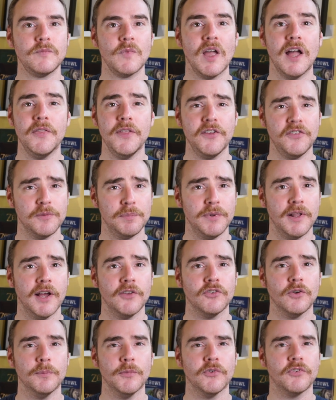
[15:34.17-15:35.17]
And this
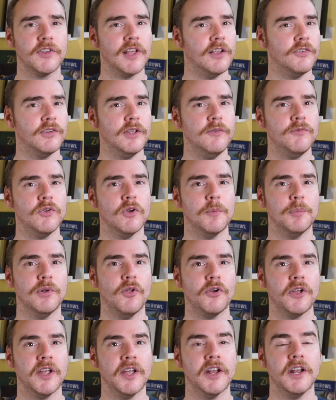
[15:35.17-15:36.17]
applies up the scale, so if you're
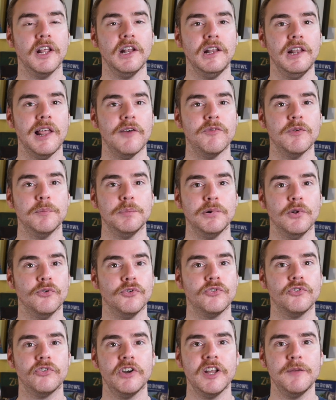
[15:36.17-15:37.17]
blocking an
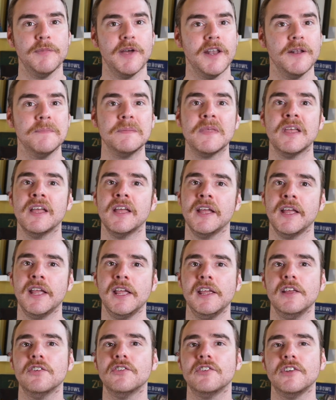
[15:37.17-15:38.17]
11+ tree man,
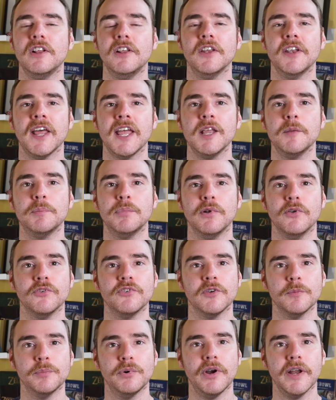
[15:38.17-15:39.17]
he is still an 8+
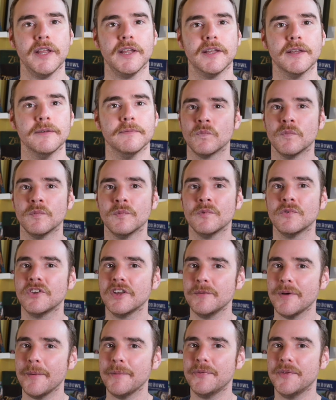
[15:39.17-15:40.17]
to break. So
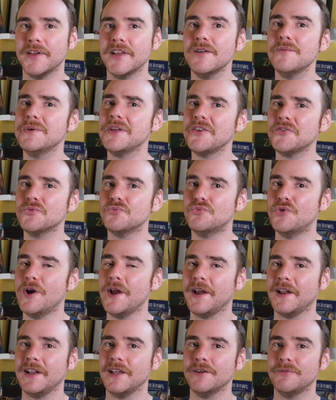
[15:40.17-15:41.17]
you might be thinking, well, that's
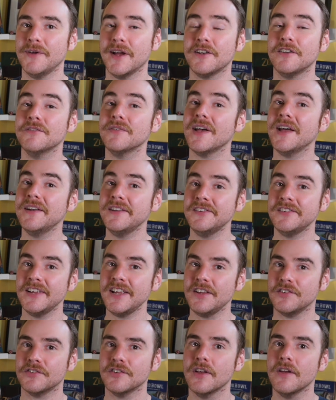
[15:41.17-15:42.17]
really effective, and it
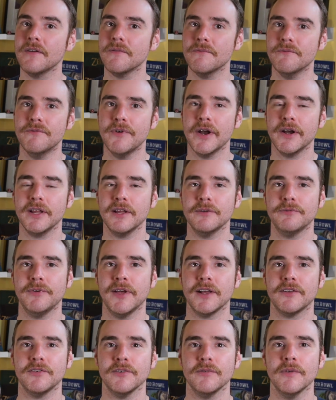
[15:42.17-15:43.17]
is very
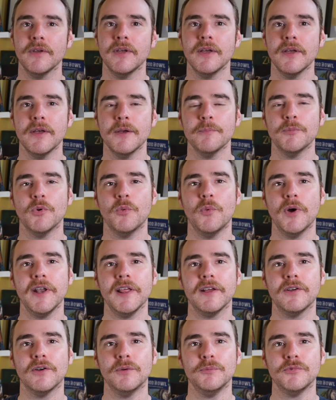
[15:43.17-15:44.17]
effective. But when
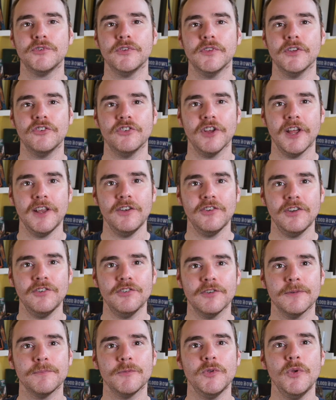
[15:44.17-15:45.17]
it comes to the
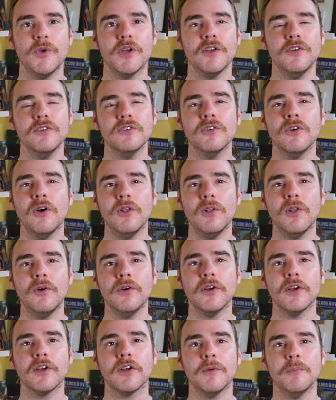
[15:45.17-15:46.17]
changes, you can no
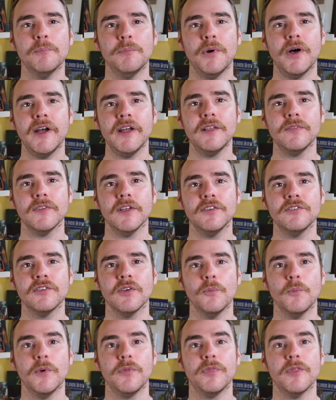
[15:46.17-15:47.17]
longer combine this
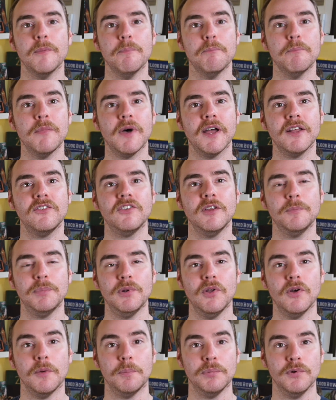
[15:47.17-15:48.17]
with the Mighty
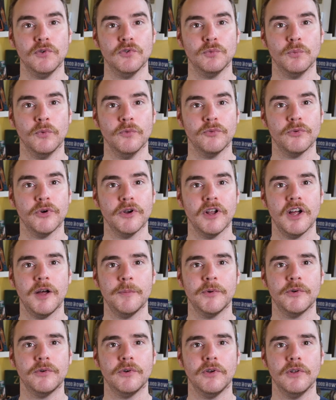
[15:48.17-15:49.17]
Blow +1 for an
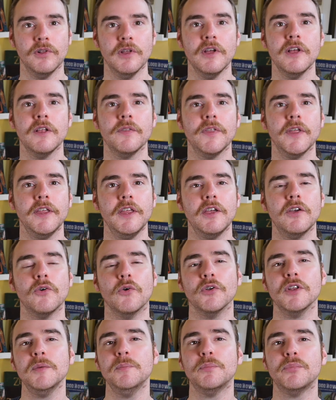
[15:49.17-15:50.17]
armour roll that you
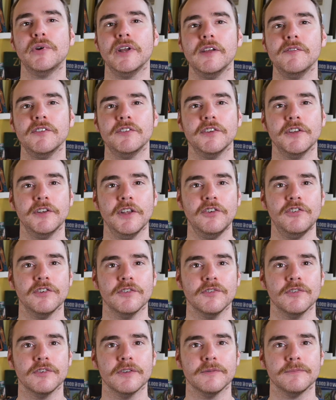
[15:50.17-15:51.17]
could in previous
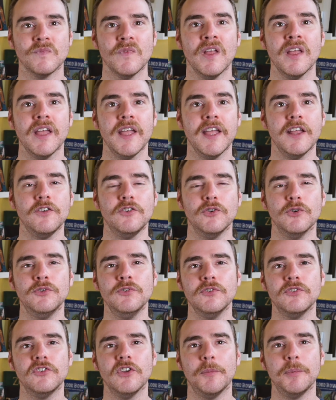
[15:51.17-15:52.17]
editions. It
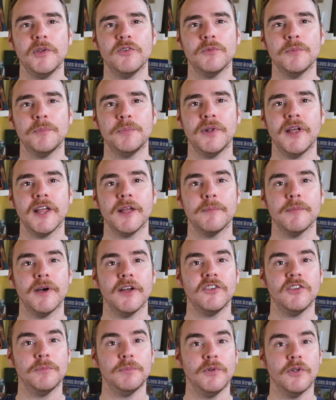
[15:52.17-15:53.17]
doesn't stop you from applying
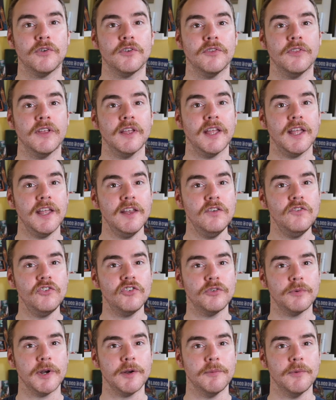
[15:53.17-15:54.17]
Mighty Blow to the
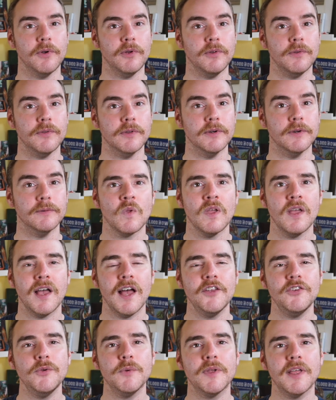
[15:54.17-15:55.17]
injury roll though,
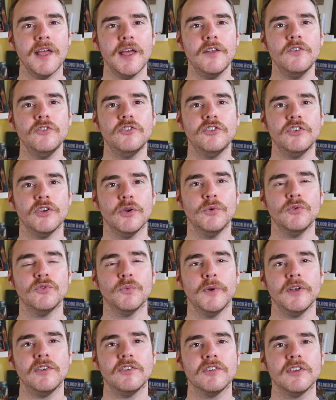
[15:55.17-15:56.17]
and you can choose
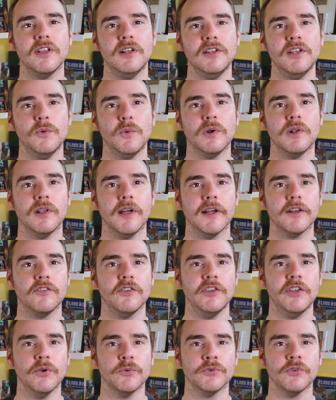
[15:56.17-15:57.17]
which skill you would like to
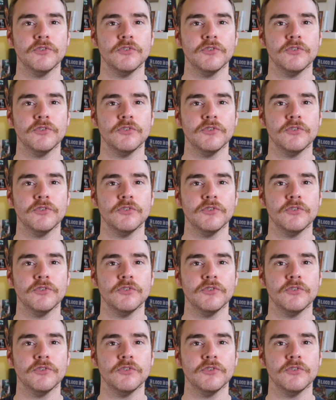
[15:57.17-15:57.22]
use.